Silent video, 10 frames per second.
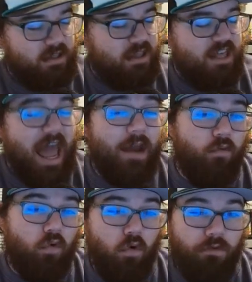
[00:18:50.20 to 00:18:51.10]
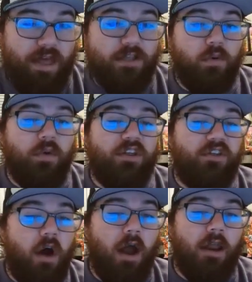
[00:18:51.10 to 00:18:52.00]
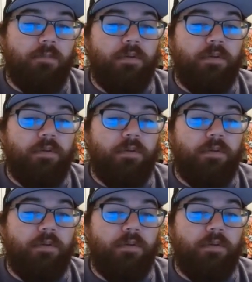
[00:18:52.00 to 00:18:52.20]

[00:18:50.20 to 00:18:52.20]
in that role. That's what we thought.